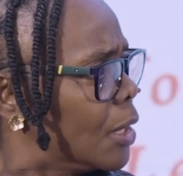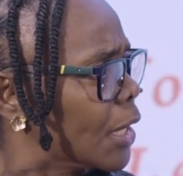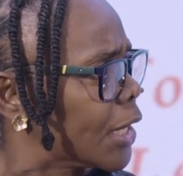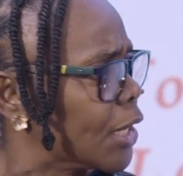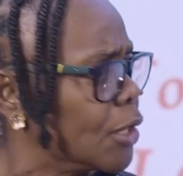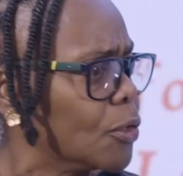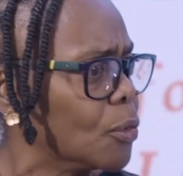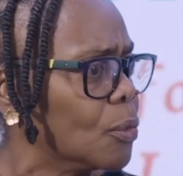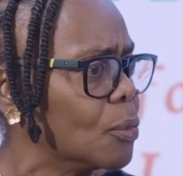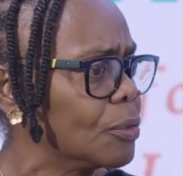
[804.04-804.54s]

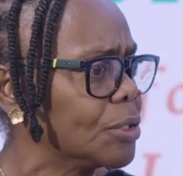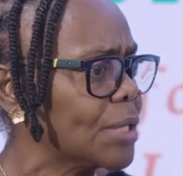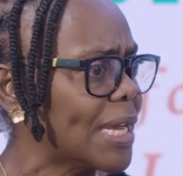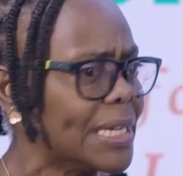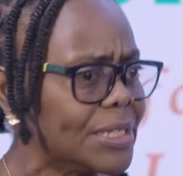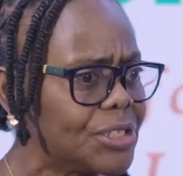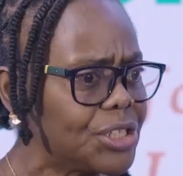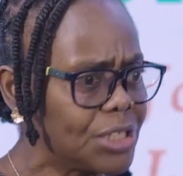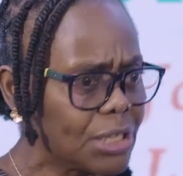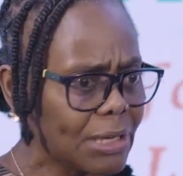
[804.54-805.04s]
you know,
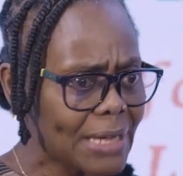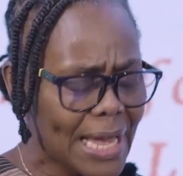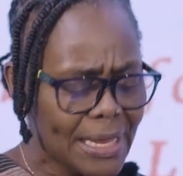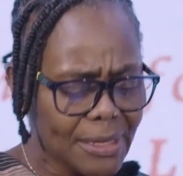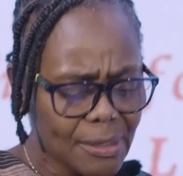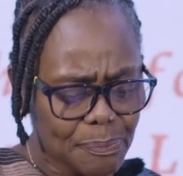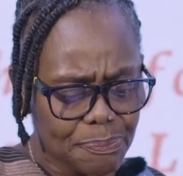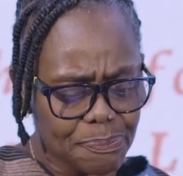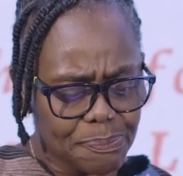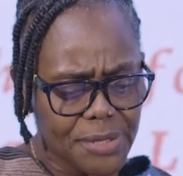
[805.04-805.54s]
and she
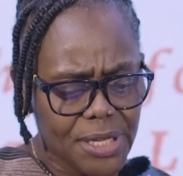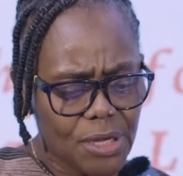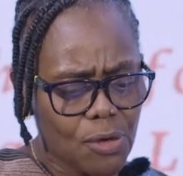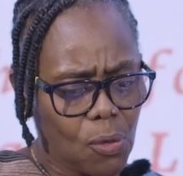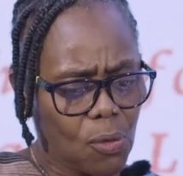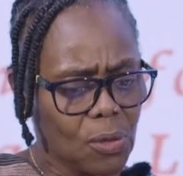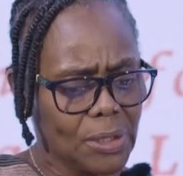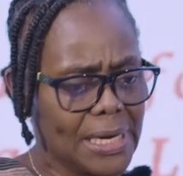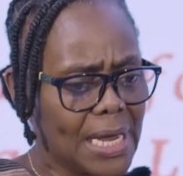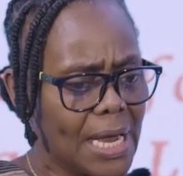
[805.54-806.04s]
rather be
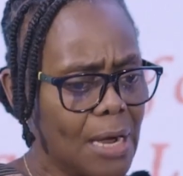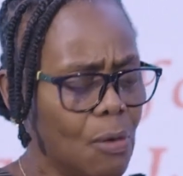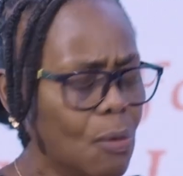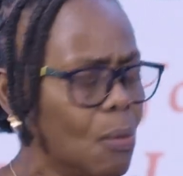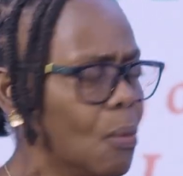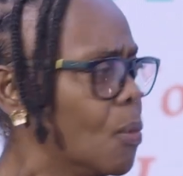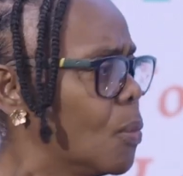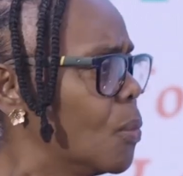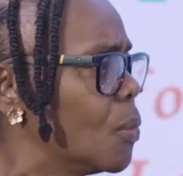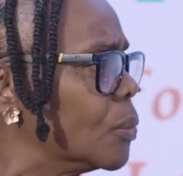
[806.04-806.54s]
on her
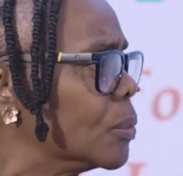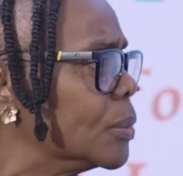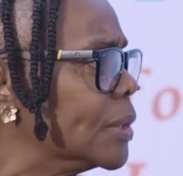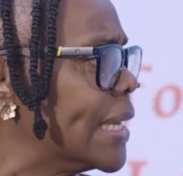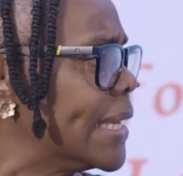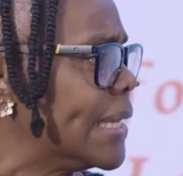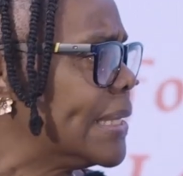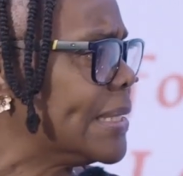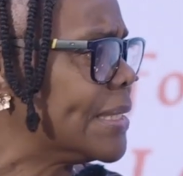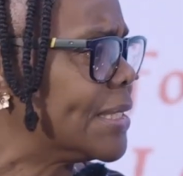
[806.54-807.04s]
own,
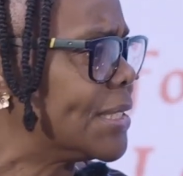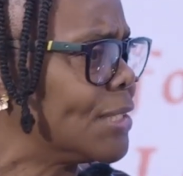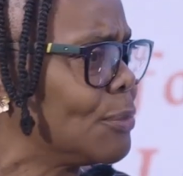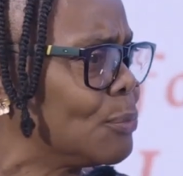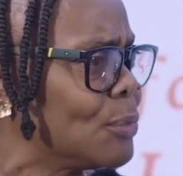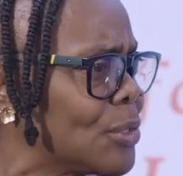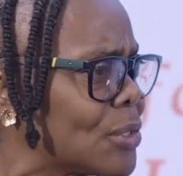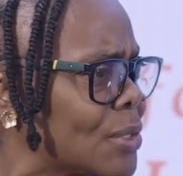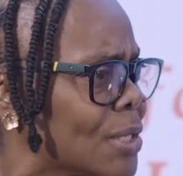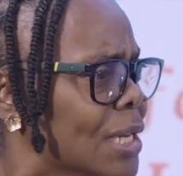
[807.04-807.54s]
and she
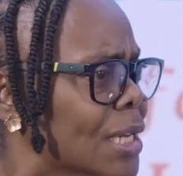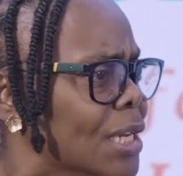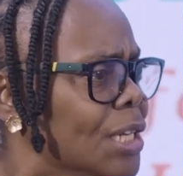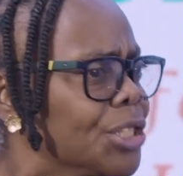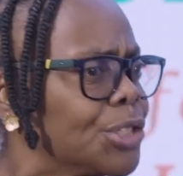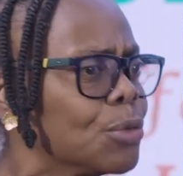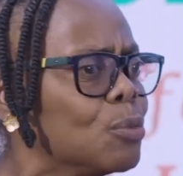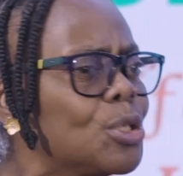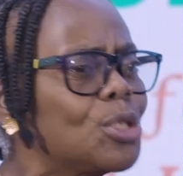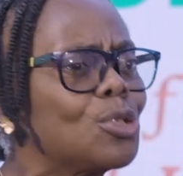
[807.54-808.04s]
was
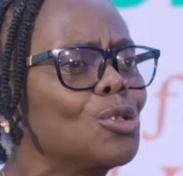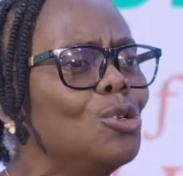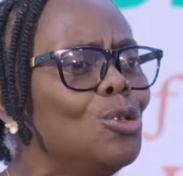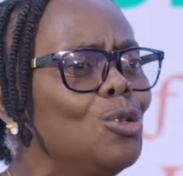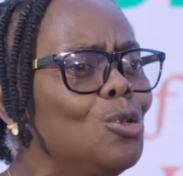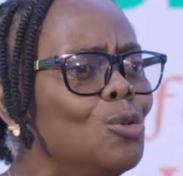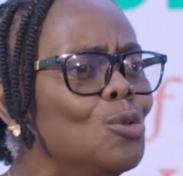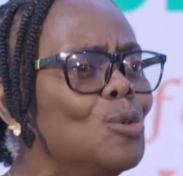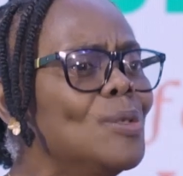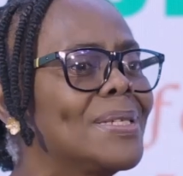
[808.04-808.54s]
she was
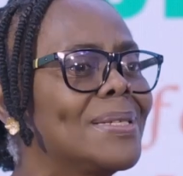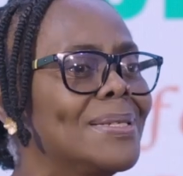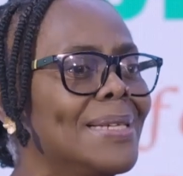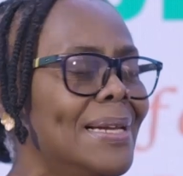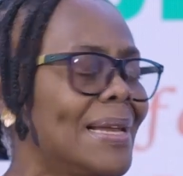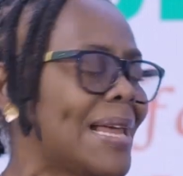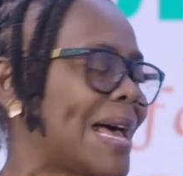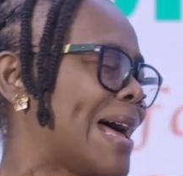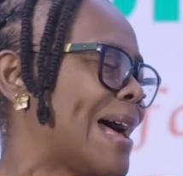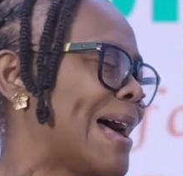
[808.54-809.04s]

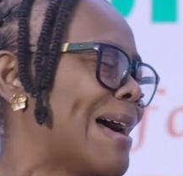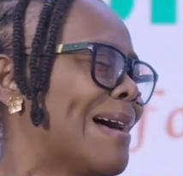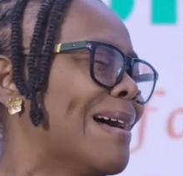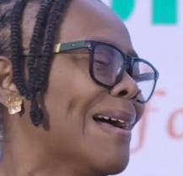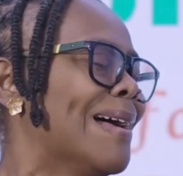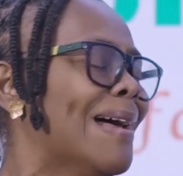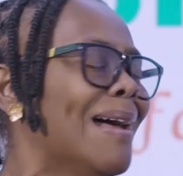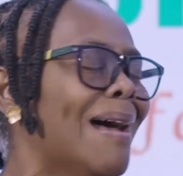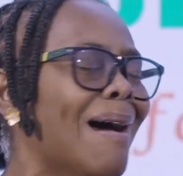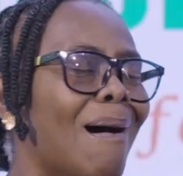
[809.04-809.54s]
losing her
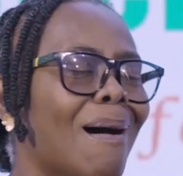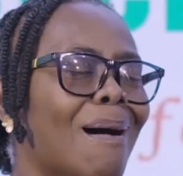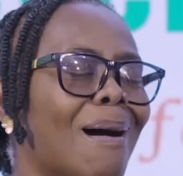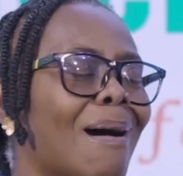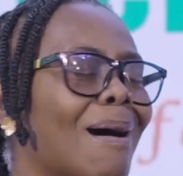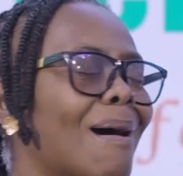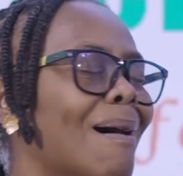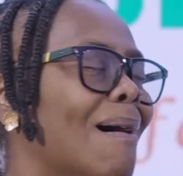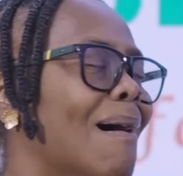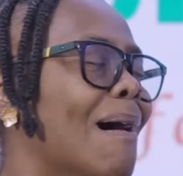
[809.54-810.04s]

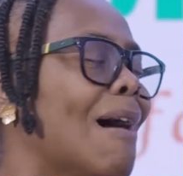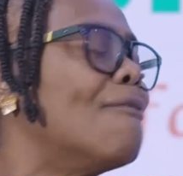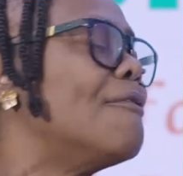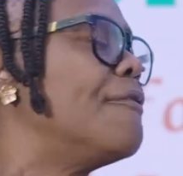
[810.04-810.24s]
uh, a